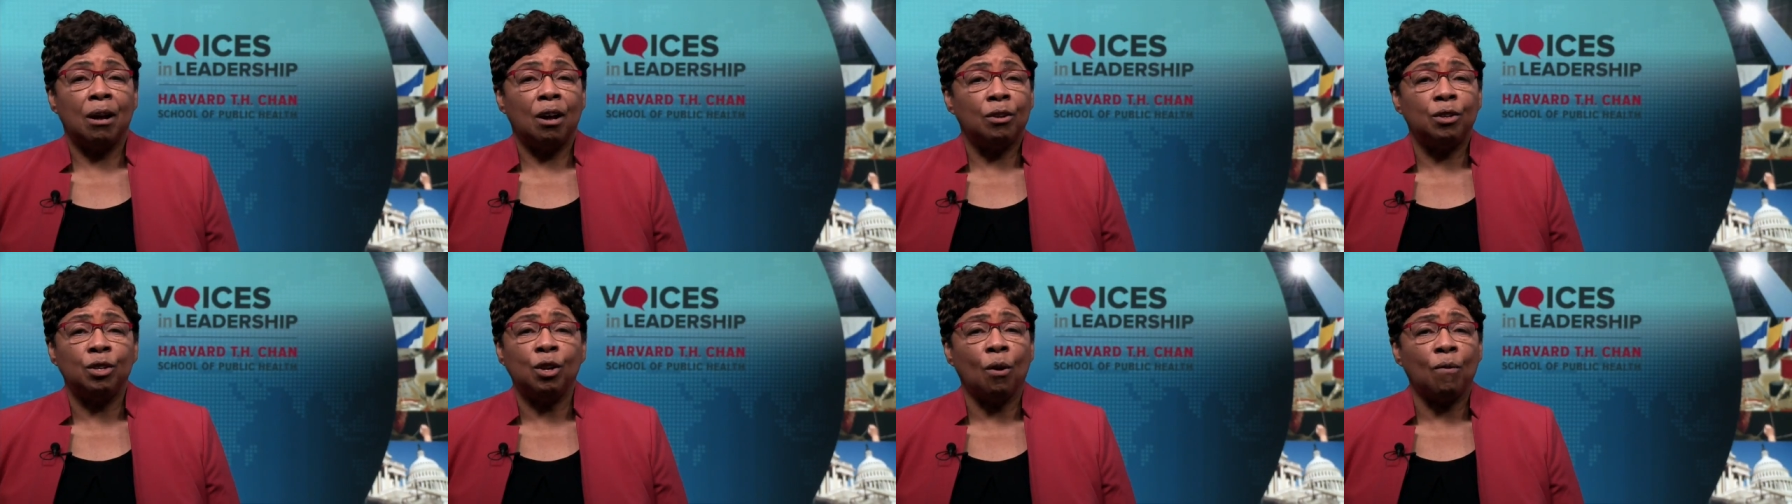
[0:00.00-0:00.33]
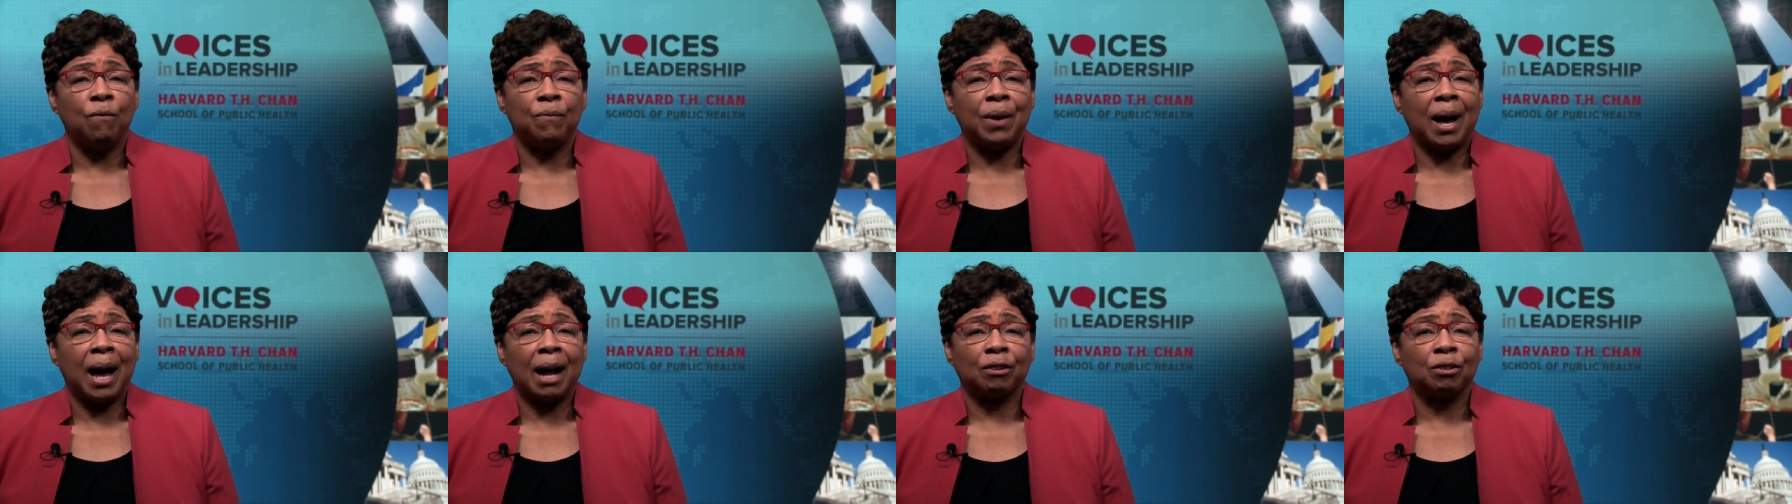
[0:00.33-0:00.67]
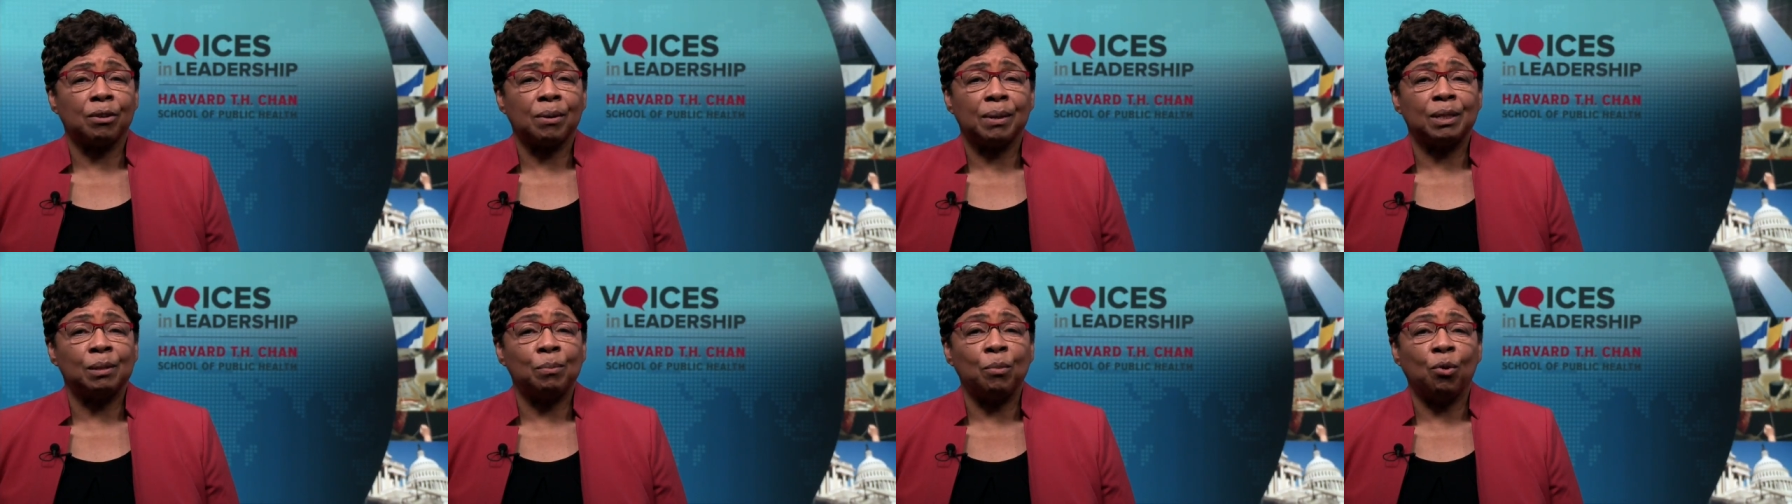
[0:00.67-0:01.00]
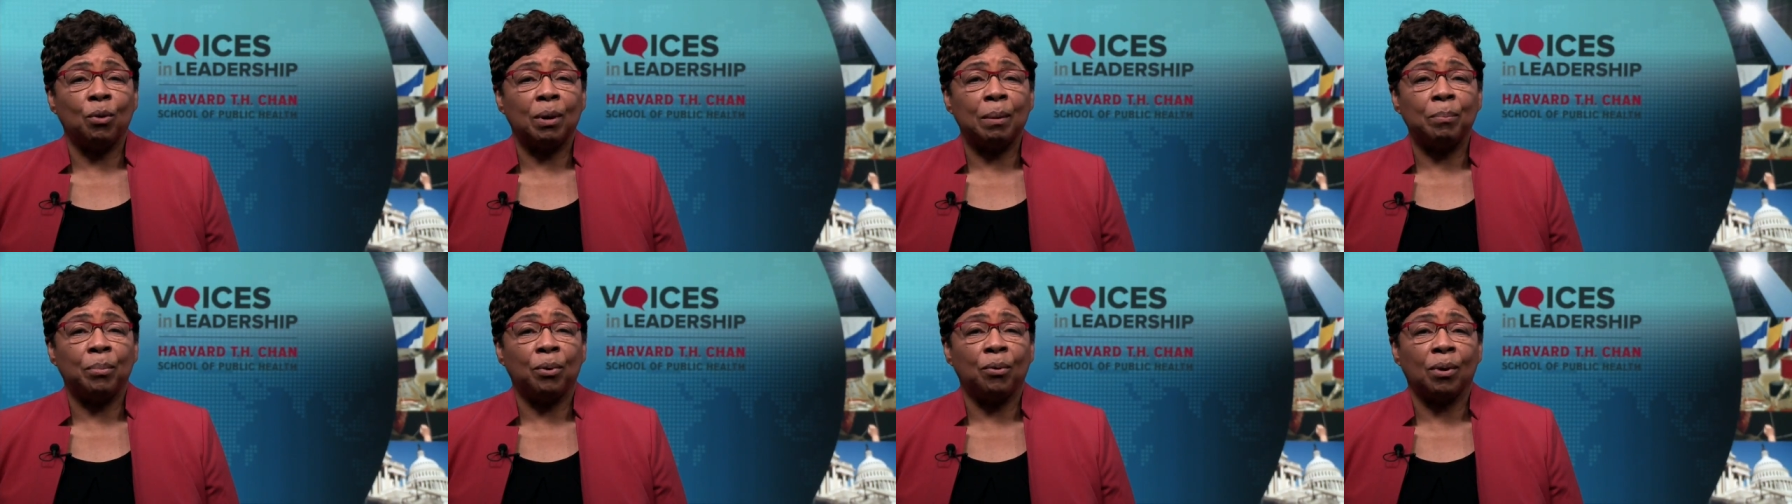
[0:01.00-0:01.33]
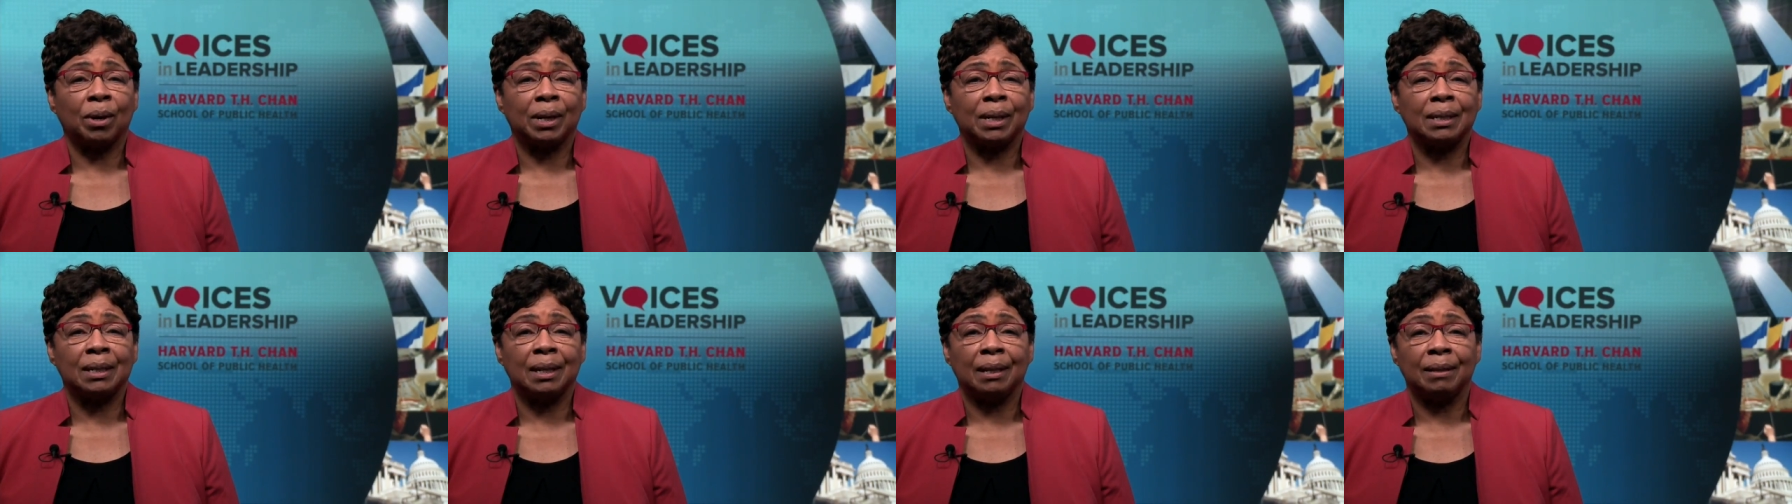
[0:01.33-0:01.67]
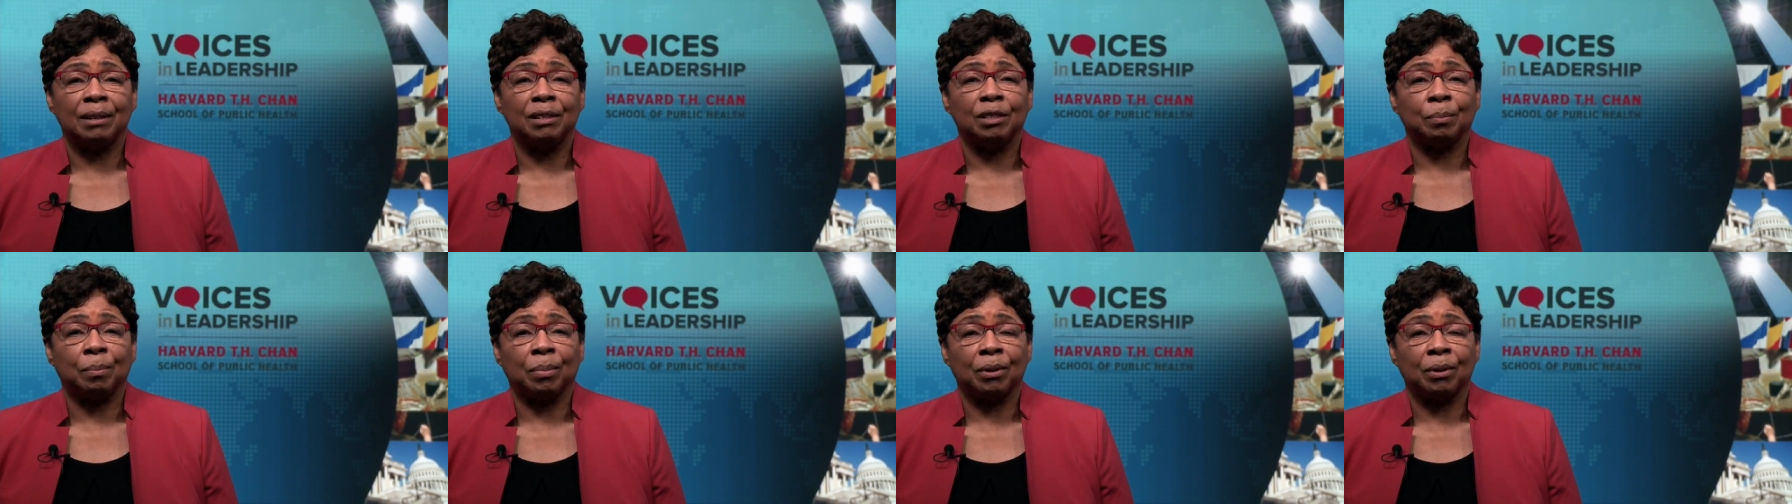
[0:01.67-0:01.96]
No factor is more important to this